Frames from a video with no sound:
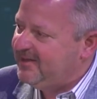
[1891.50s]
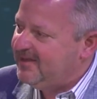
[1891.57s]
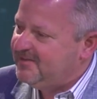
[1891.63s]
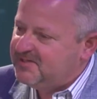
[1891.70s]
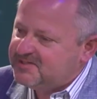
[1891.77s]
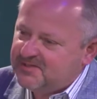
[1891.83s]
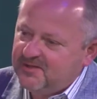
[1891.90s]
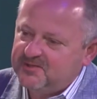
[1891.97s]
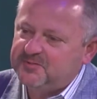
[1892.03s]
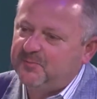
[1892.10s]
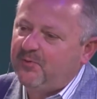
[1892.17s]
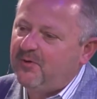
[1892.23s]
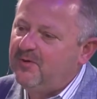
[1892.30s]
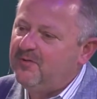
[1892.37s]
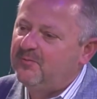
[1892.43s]
This country,
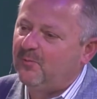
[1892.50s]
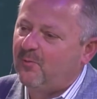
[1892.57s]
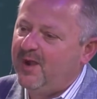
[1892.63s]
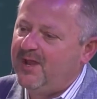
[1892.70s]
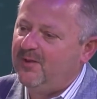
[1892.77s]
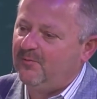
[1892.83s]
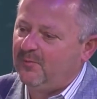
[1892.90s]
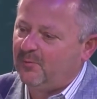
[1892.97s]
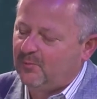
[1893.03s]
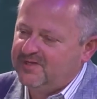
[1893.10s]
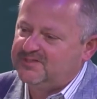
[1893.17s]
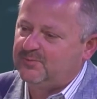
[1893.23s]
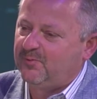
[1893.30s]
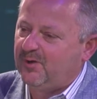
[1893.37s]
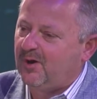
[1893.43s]
part of the
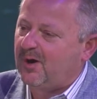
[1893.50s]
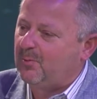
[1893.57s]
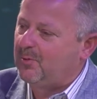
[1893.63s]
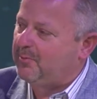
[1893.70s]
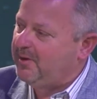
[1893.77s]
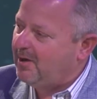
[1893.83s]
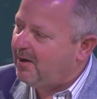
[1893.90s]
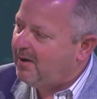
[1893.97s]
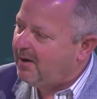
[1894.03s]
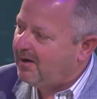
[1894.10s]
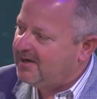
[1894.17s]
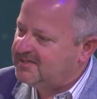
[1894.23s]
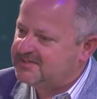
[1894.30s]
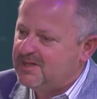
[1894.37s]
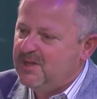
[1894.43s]
reason we are where we are
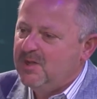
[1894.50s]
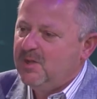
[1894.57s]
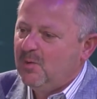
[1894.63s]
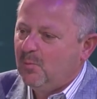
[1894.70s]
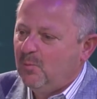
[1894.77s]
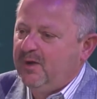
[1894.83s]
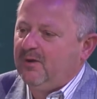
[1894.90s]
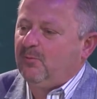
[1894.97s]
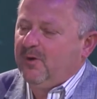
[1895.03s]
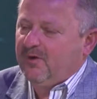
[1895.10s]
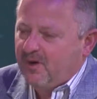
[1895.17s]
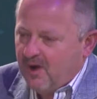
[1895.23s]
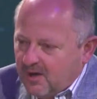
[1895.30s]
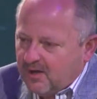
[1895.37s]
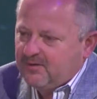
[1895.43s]
is we're
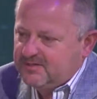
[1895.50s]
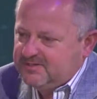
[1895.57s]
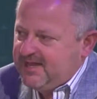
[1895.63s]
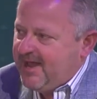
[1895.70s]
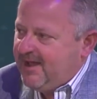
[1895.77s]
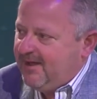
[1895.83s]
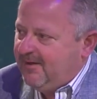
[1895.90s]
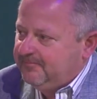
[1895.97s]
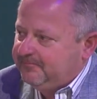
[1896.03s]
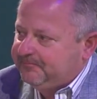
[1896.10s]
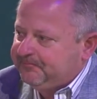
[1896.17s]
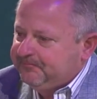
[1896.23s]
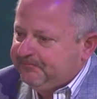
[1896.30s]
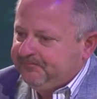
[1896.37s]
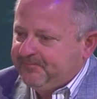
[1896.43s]
hunkered down
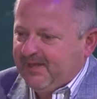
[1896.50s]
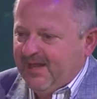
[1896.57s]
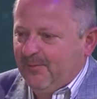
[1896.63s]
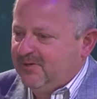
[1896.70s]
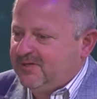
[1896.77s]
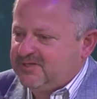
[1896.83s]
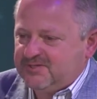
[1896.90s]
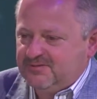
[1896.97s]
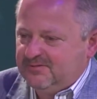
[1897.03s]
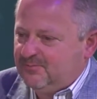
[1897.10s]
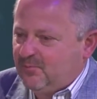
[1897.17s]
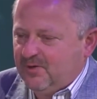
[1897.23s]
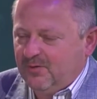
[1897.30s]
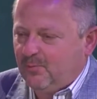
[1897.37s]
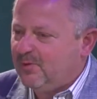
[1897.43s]
and
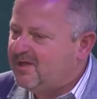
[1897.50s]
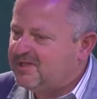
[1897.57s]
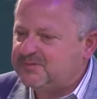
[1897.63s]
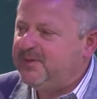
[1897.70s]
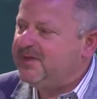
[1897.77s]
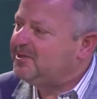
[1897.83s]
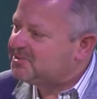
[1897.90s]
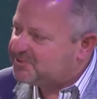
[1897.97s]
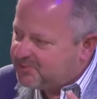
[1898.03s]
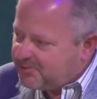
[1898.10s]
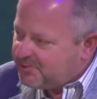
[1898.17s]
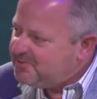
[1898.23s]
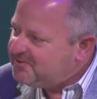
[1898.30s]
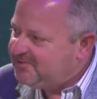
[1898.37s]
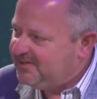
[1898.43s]
we're not speaking
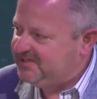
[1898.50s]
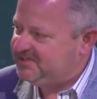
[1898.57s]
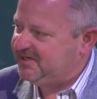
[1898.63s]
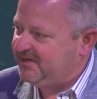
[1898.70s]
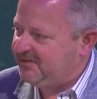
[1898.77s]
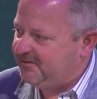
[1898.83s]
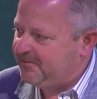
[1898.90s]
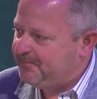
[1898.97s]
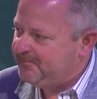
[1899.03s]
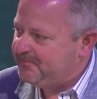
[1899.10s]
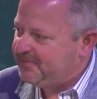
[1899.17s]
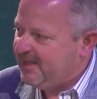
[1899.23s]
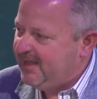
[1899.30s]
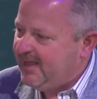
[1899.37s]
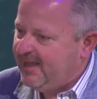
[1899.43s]
truth to each other.
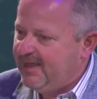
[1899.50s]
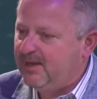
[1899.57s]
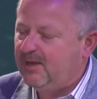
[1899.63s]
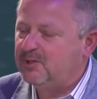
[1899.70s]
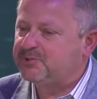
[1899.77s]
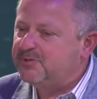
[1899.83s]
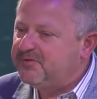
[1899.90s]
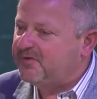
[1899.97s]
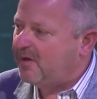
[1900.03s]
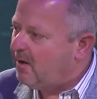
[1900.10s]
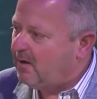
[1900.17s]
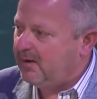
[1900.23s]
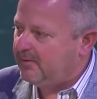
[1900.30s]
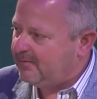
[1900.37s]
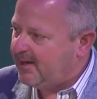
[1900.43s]
And truth's
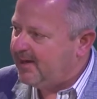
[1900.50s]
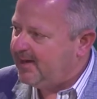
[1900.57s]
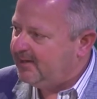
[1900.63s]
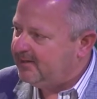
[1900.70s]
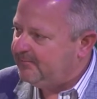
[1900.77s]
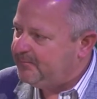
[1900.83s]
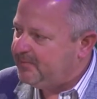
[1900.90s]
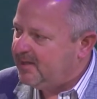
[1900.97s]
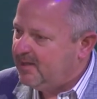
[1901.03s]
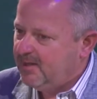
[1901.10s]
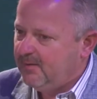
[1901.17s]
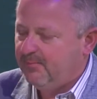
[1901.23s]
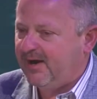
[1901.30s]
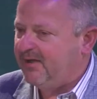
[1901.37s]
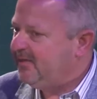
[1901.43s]
hard, right?
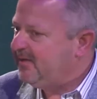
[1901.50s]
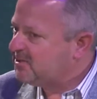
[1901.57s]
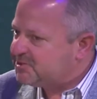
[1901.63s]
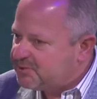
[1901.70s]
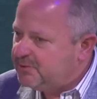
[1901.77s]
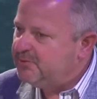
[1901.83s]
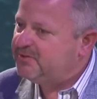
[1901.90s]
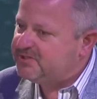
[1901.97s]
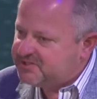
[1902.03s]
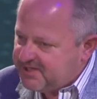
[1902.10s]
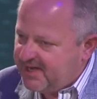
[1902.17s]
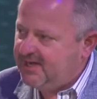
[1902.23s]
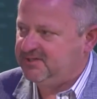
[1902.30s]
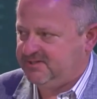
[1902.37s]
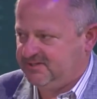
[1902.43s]
But I think truth
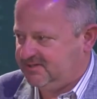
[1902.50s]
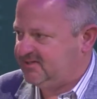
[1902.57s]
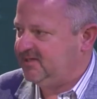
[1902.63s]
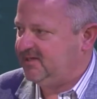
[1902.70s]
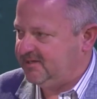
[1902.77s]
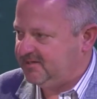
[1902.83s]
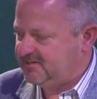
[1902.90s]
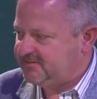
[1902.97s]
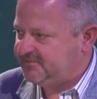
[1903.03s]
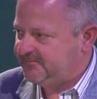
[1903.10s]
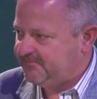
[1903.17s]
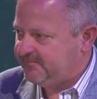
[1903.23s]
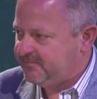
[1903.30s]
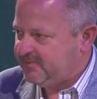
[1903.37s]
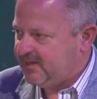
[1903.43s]
changes things.
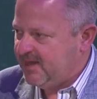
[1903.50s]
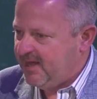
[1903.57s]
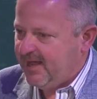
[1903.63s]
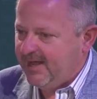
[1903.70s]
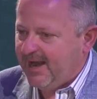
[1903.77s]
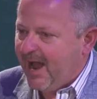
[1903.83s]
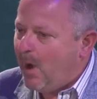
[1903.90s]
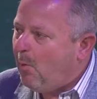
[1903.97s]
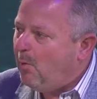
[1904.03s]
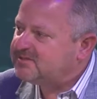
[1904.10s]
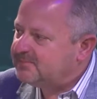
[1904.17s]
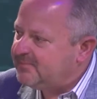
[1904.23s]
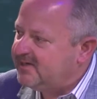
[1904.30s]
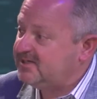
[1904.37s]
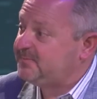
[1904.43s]
And I want
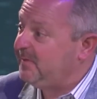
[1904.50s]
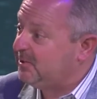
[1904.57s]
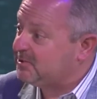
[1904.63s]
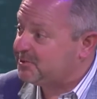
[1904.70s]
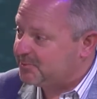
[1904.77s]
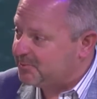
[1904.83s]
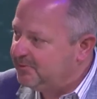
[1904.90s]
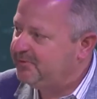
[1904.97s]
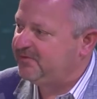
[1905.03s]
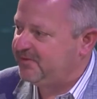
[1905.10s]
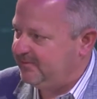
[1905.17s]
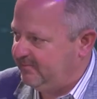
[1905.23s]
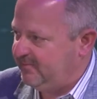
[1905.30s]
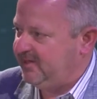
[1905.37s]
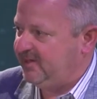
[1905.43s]
somebody to speak truth
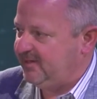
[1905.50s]
to me.